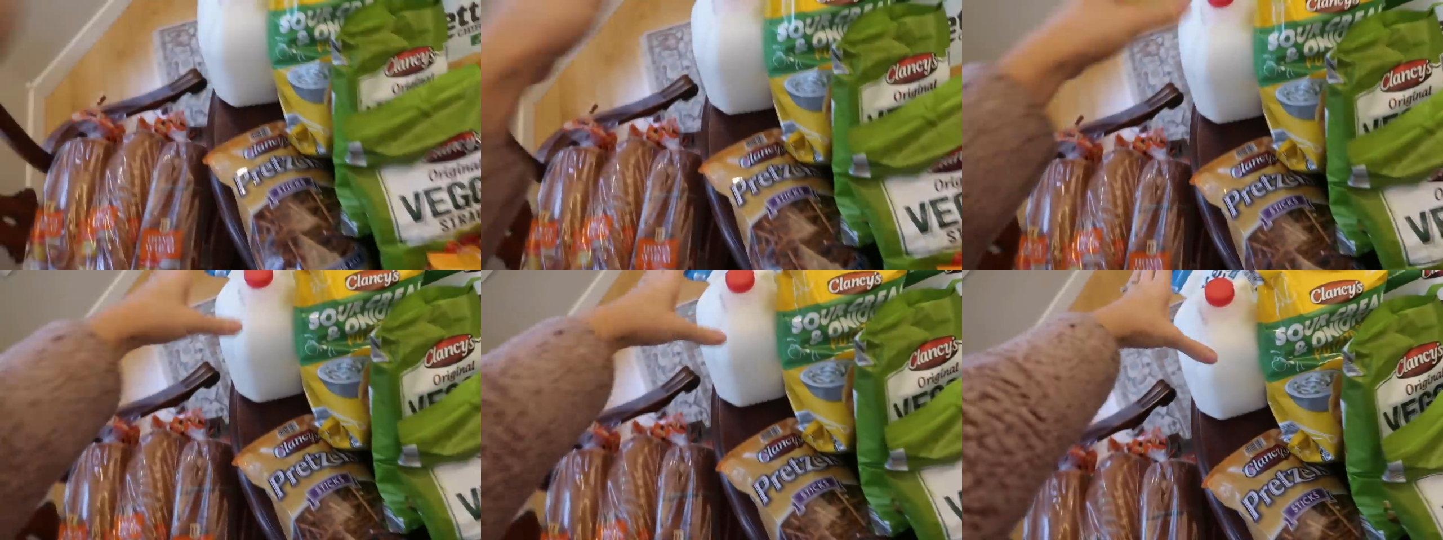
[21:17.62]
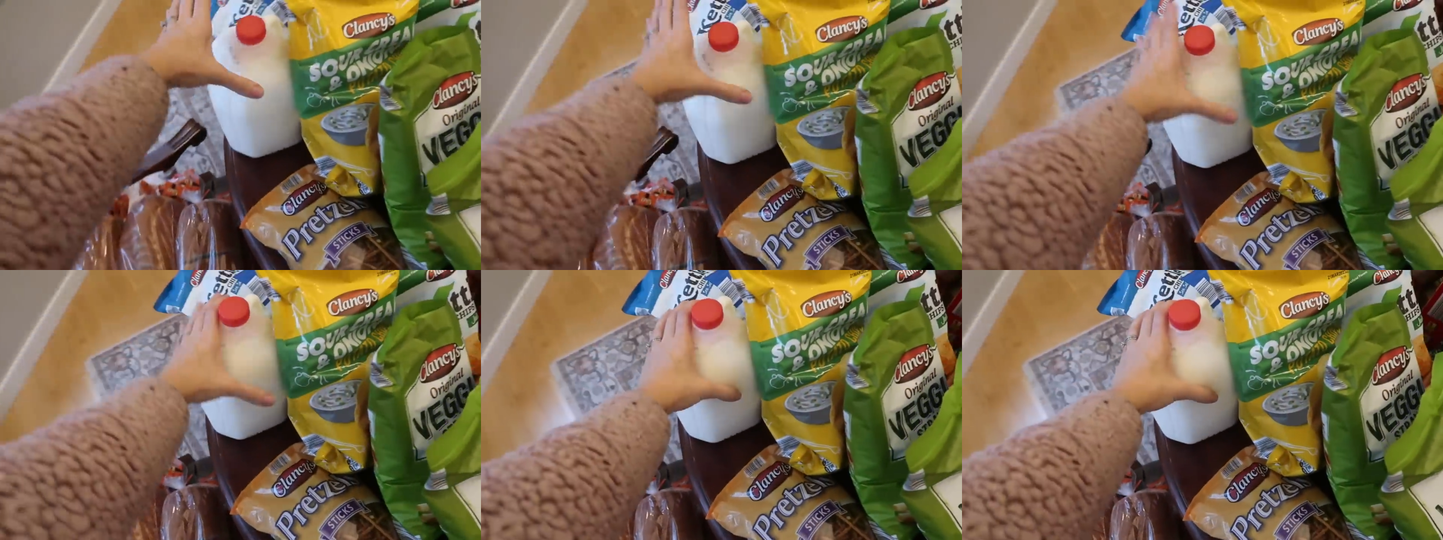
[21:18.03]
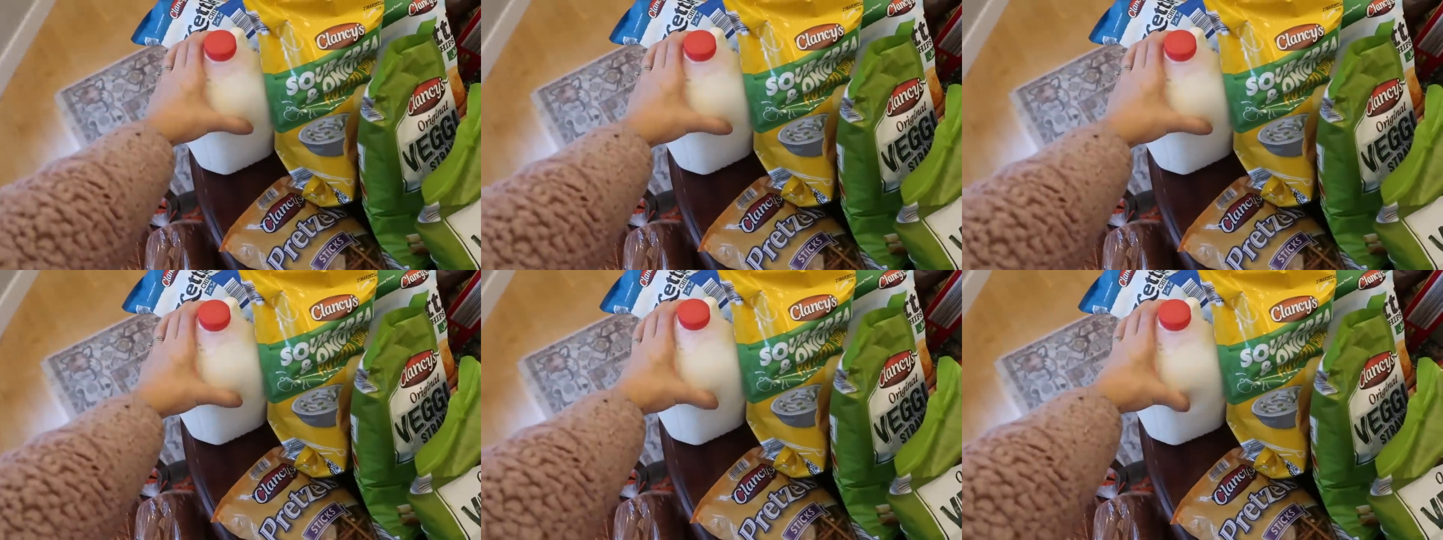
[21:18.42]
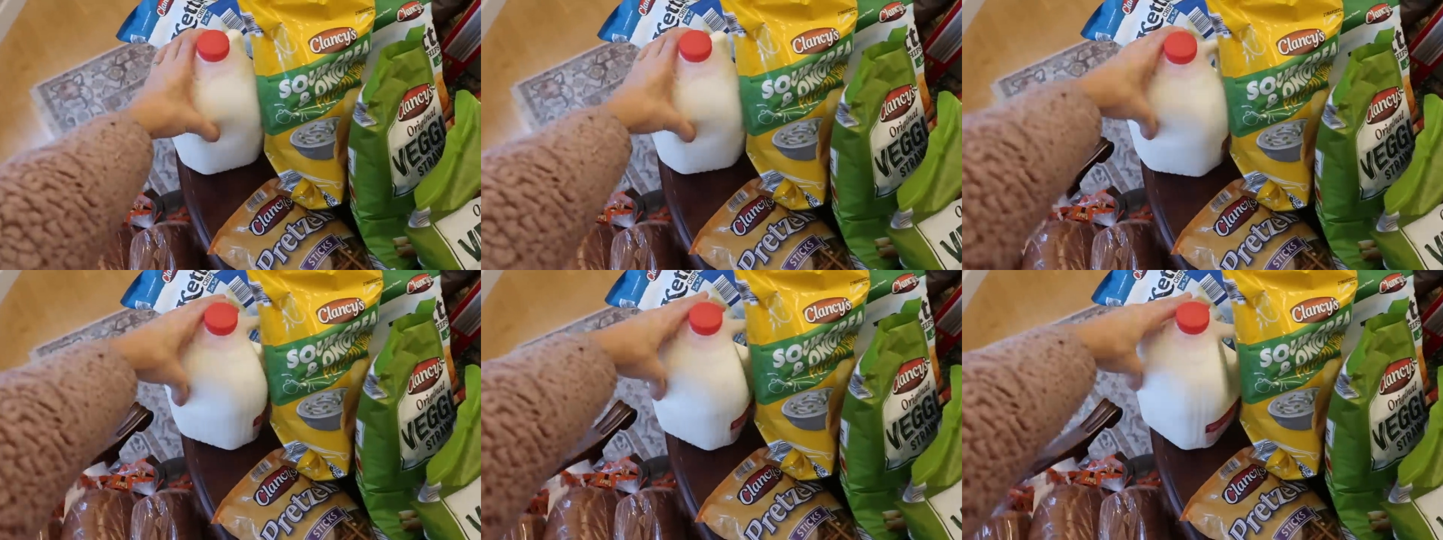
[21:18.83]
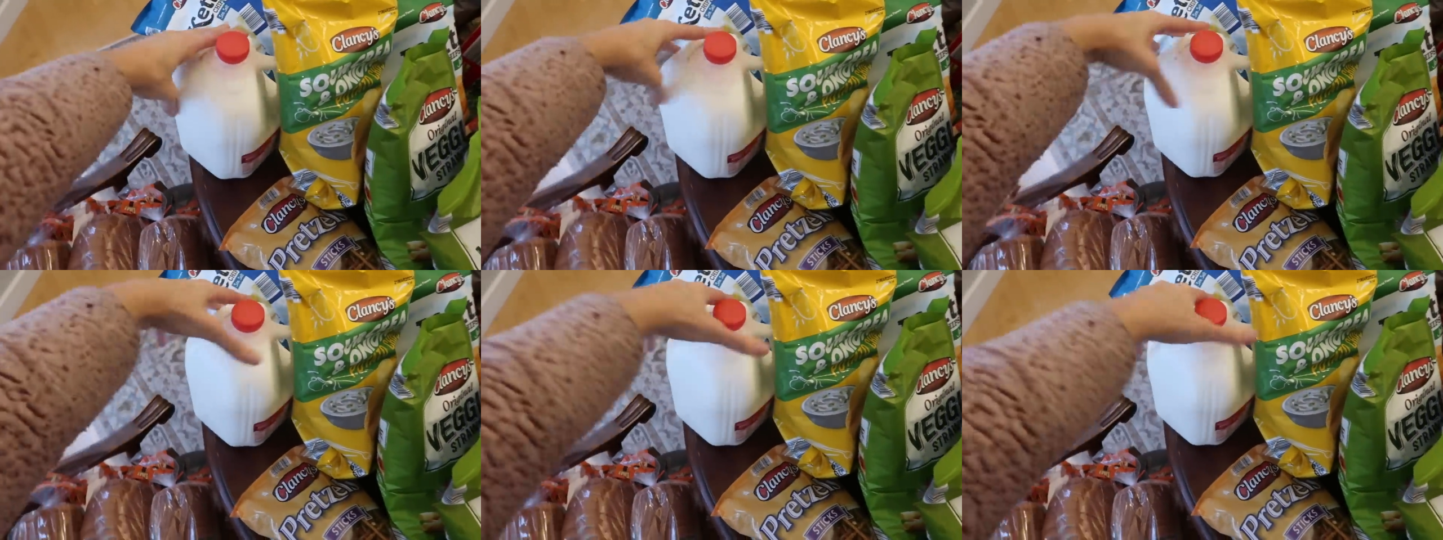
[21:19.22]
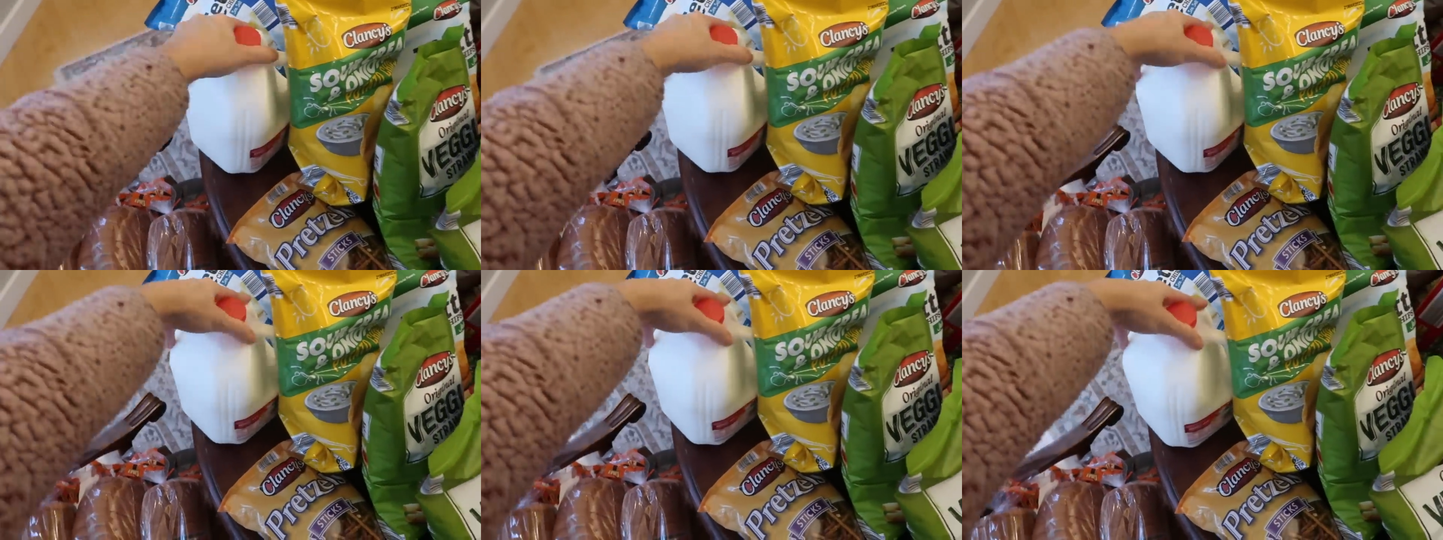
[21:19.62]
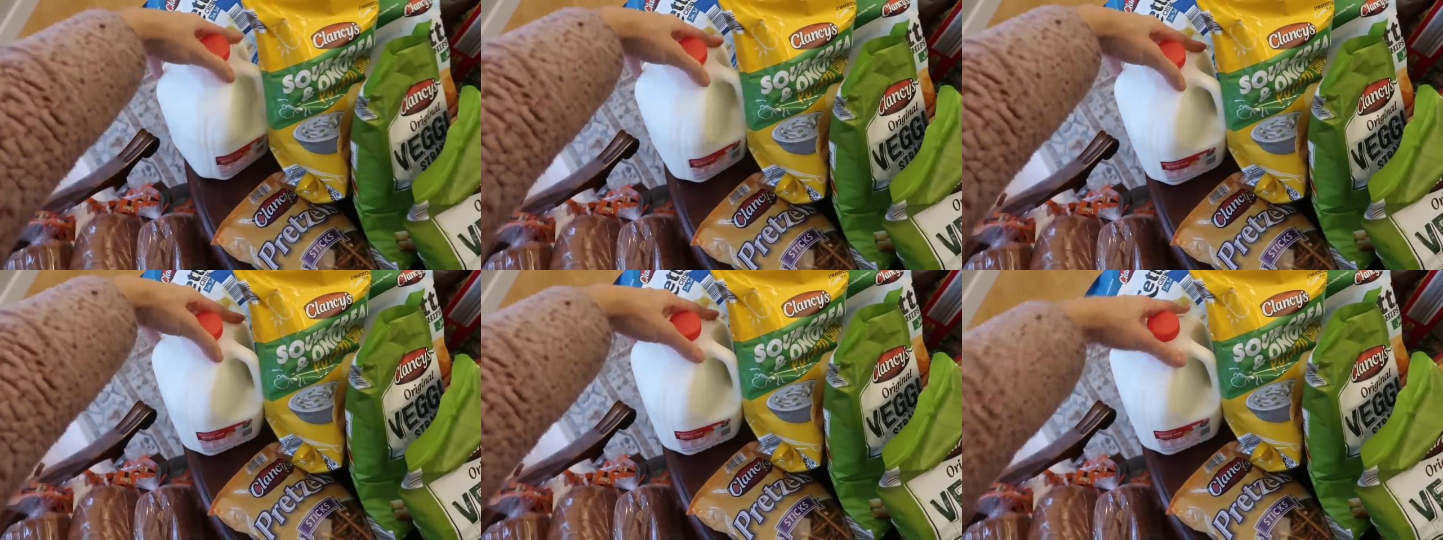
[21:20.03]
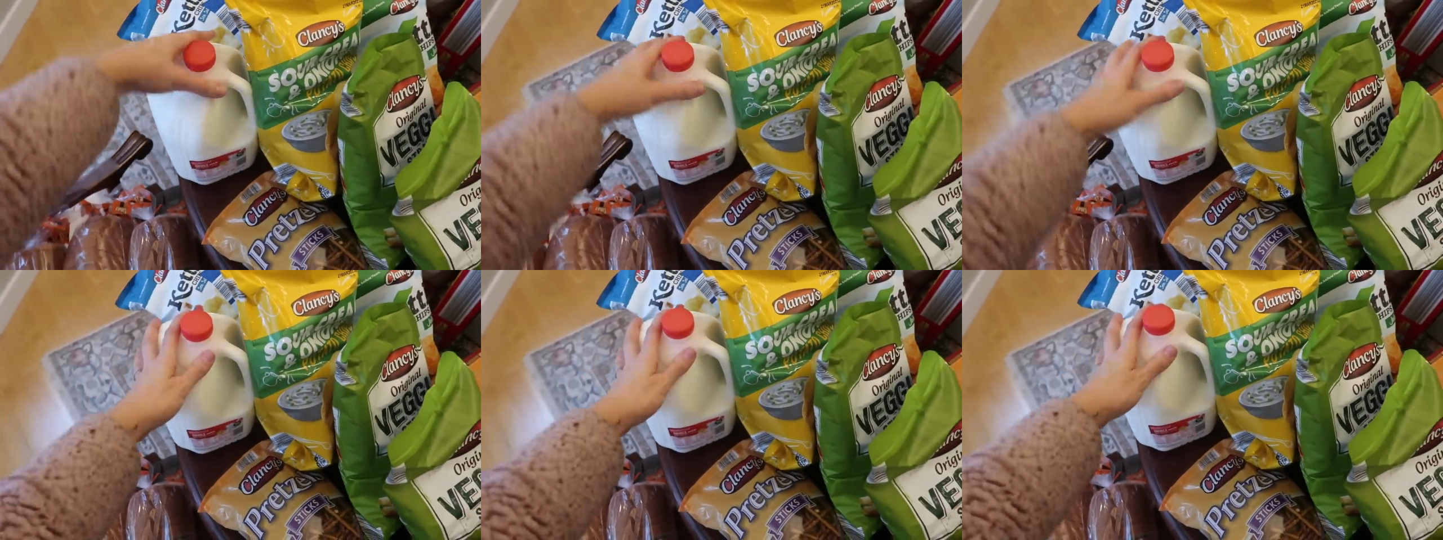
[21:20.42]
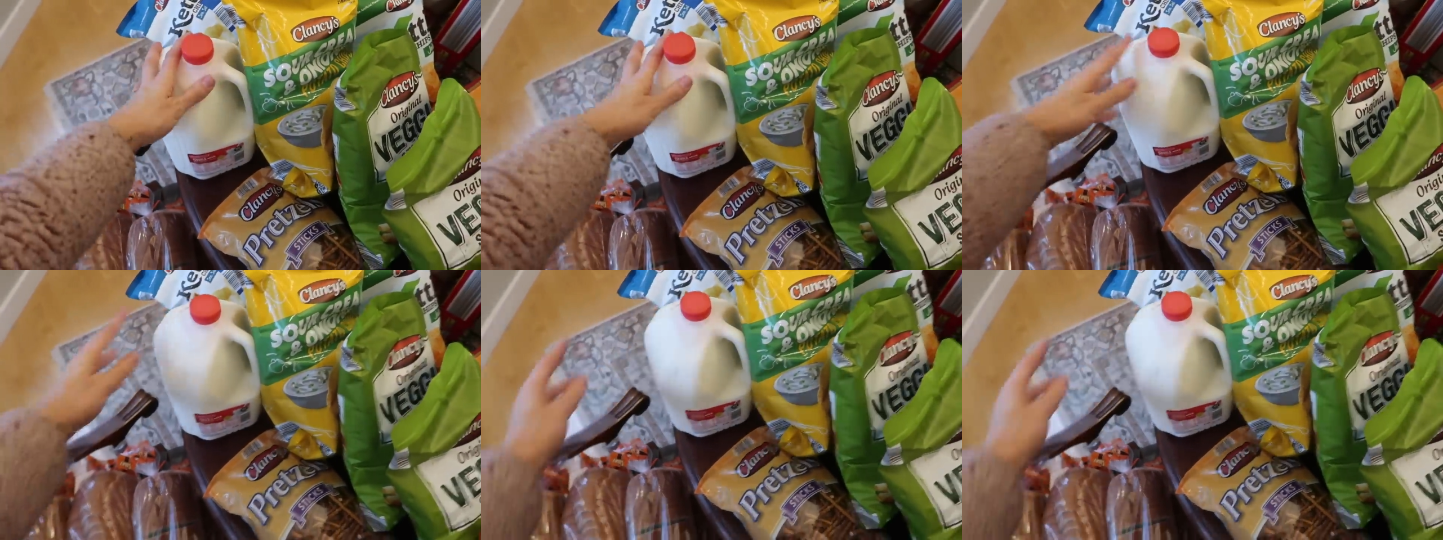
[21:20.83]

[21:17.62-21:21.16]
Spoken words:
[unreadable: no face in view]